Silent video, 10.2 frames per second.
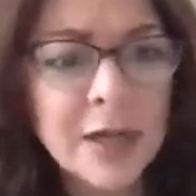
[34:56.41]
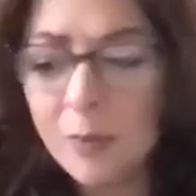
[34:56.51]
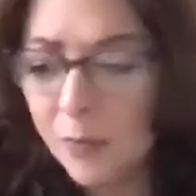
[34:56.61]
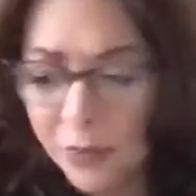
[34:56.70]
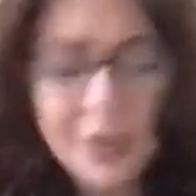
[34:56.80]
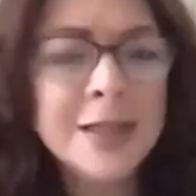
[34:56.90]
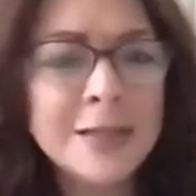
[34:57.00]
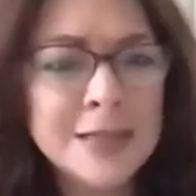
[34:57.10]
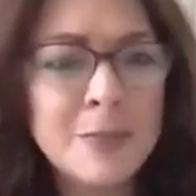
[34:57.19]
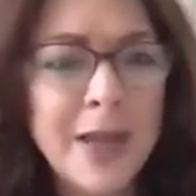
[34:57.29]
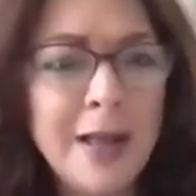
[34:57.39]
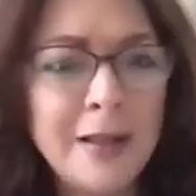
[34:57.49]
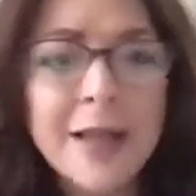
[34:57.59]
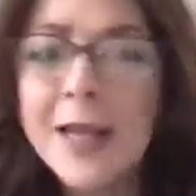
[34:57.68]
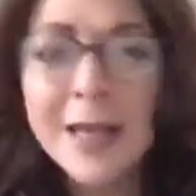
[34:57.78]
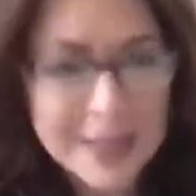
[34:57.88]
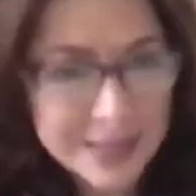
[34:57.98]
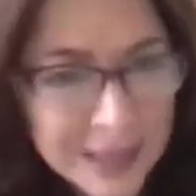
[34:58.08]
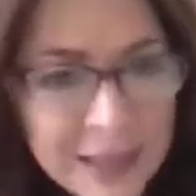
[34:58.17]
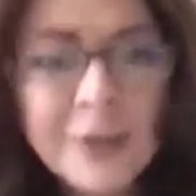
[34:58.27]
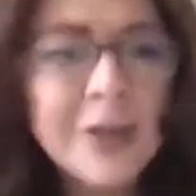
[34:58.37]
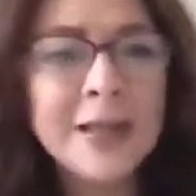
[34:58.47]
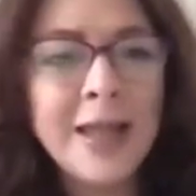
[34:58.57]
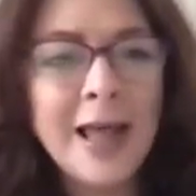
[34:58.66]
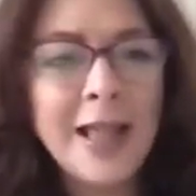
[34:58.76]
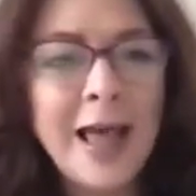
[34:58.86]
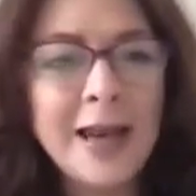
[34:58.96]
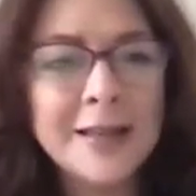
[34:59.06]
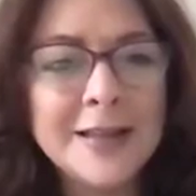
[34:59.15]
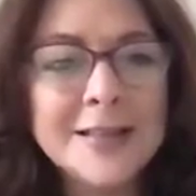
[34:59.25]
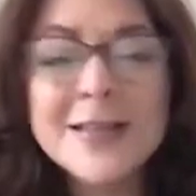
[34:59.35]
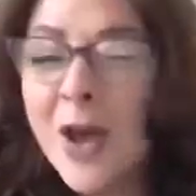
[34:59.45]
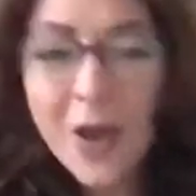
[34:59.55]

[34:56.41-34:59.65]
I'm ringing this bell. It's clearing the hell out of this.